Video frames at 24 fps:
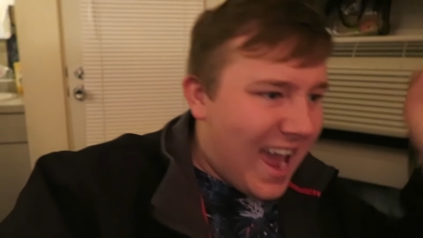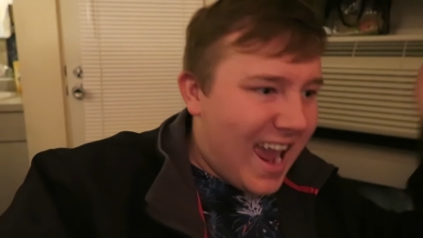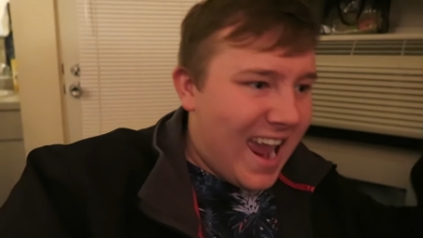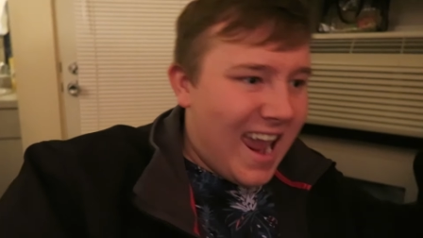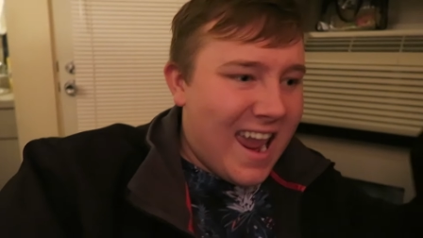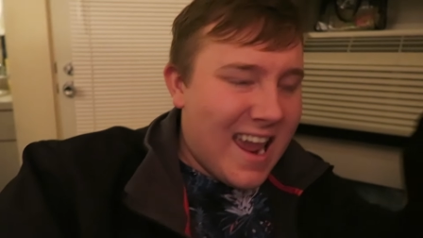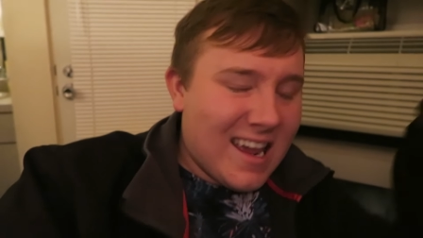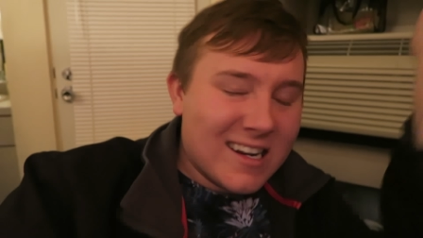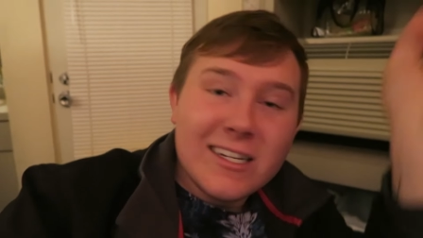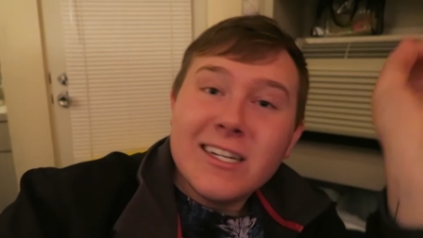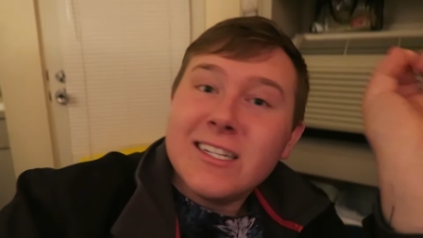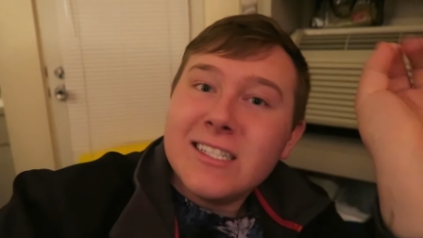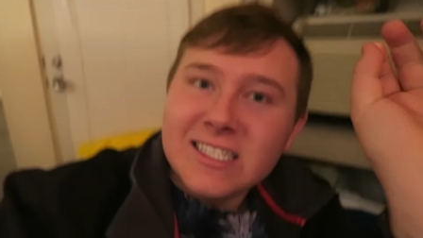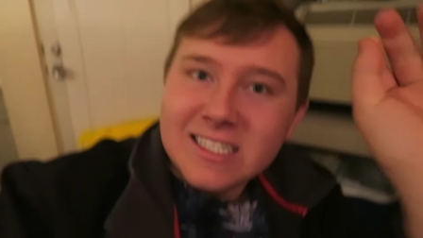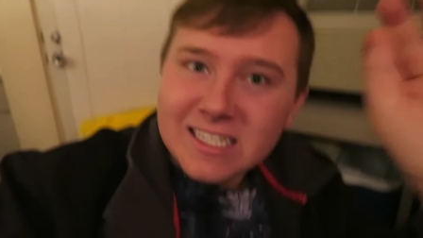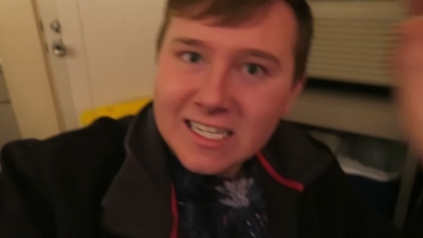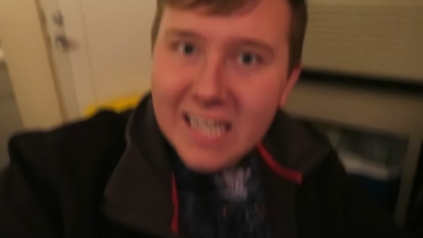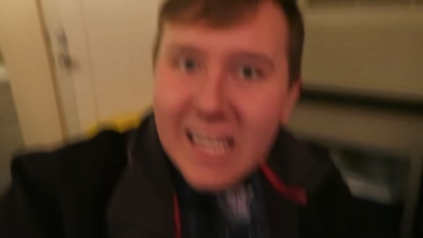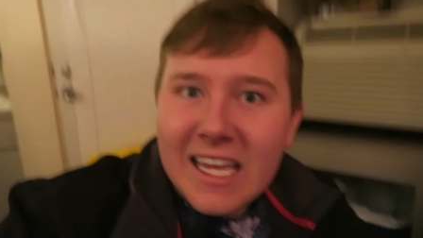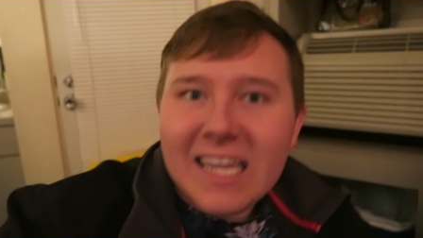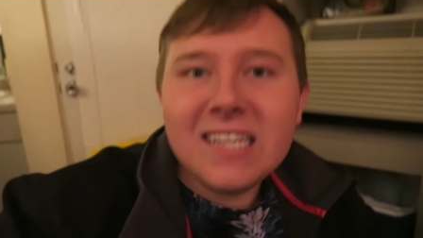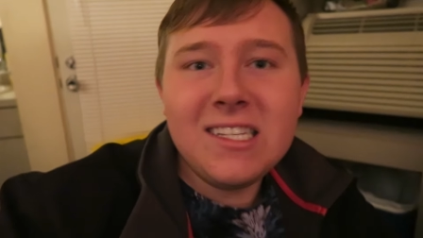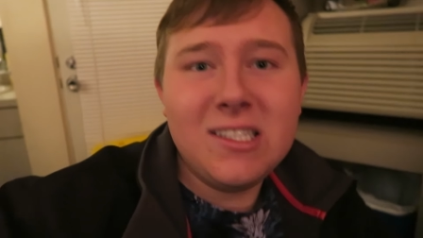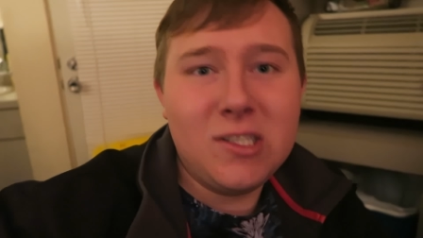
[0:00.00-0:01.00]
and
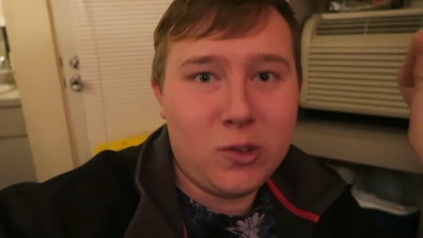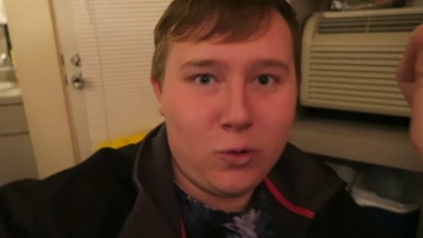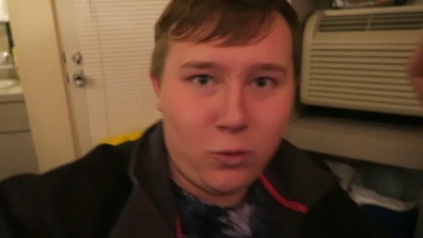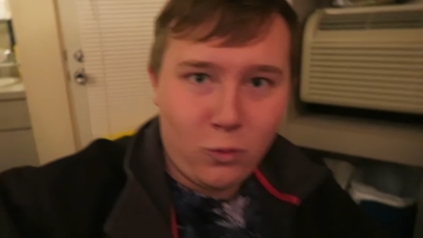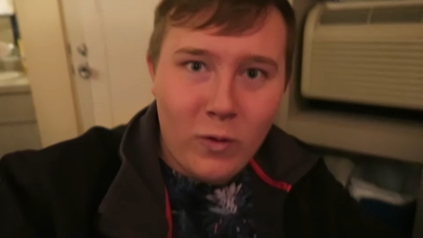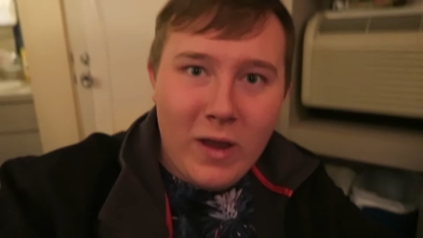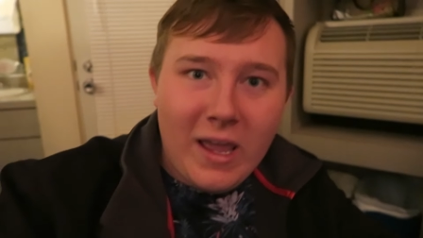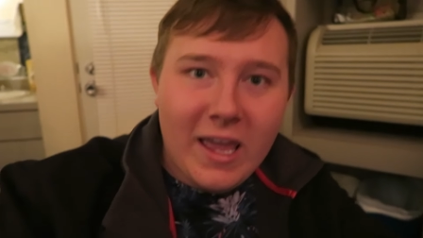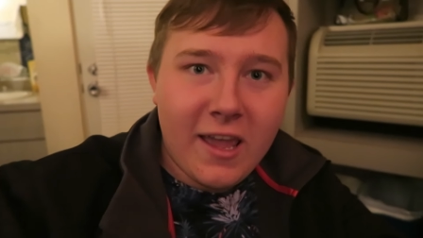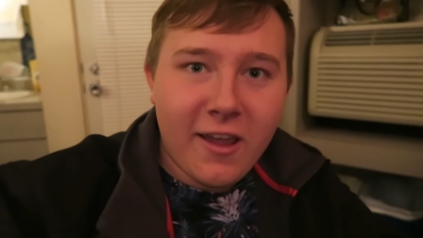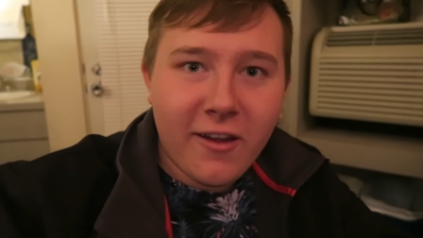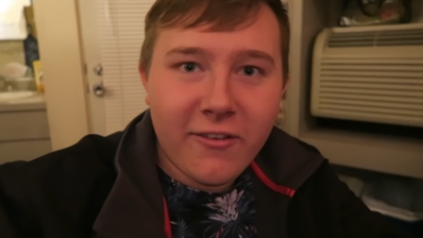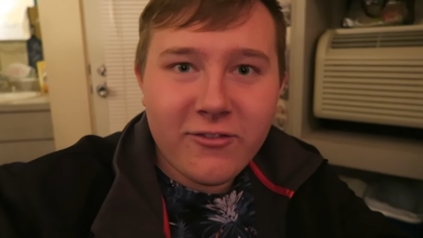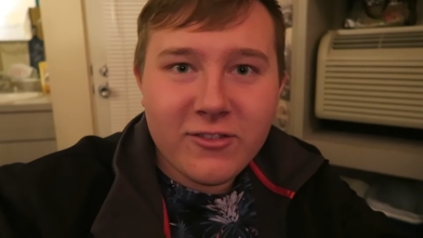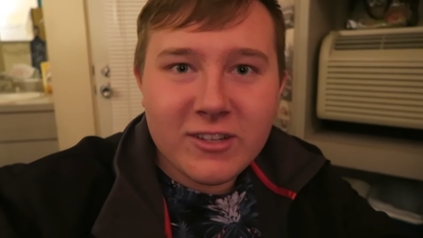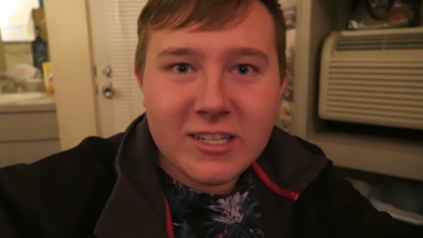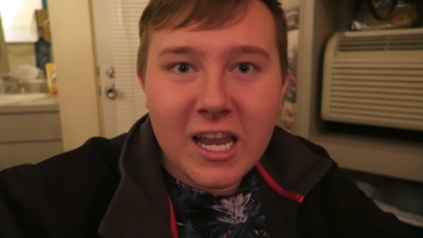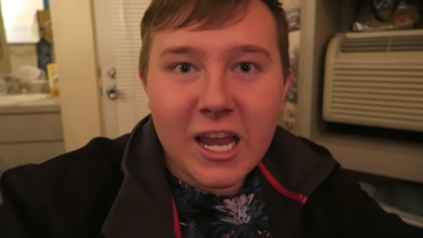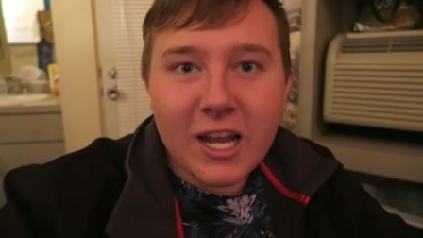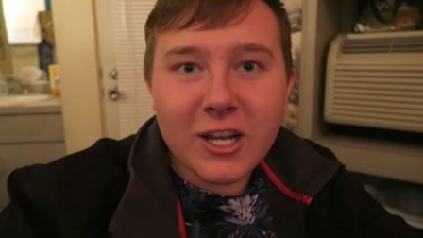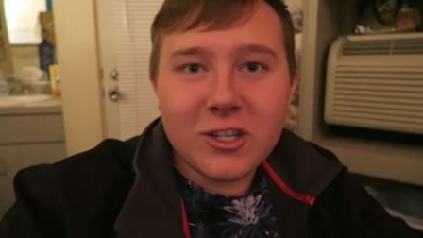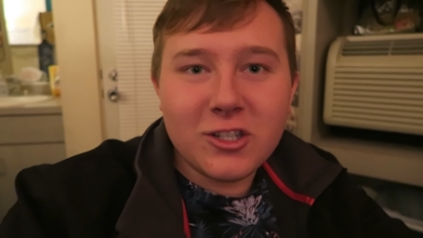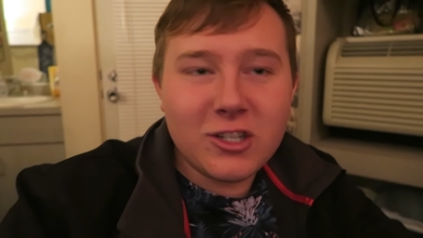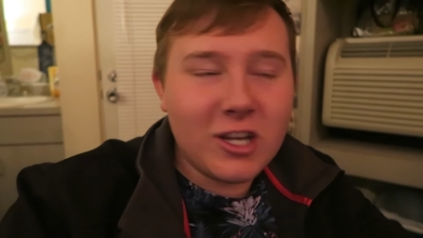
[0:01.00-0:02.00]
T
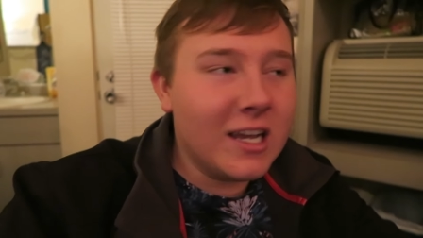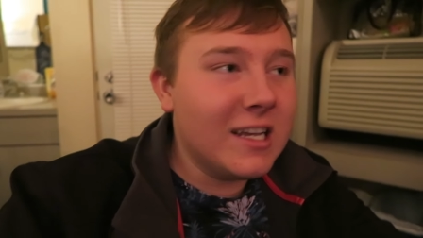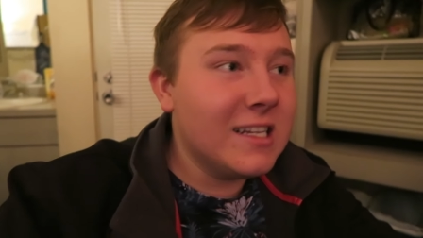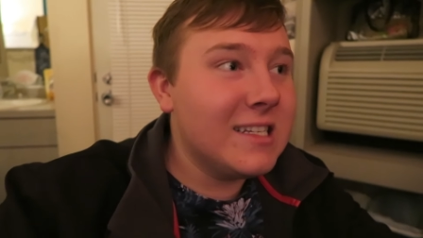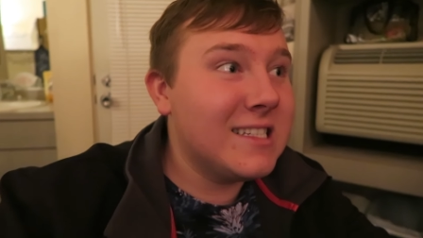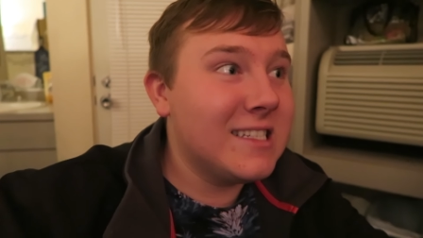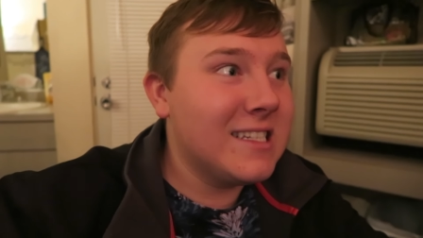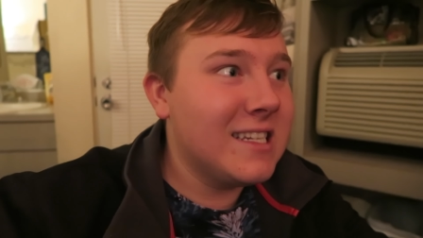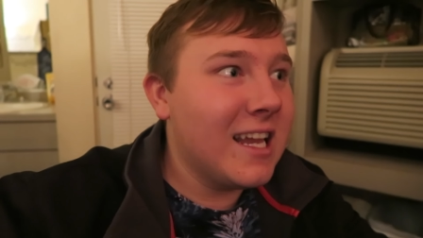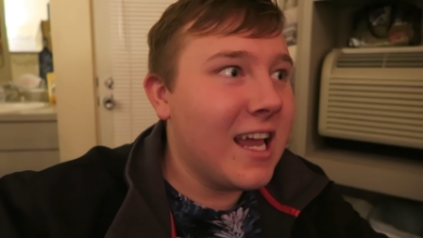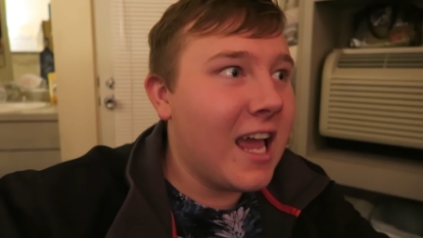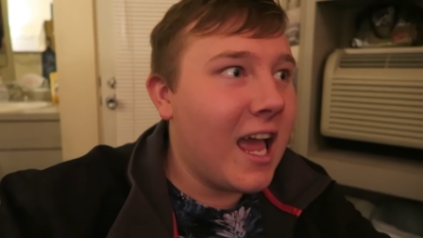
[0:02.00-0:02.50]
Swift oh, just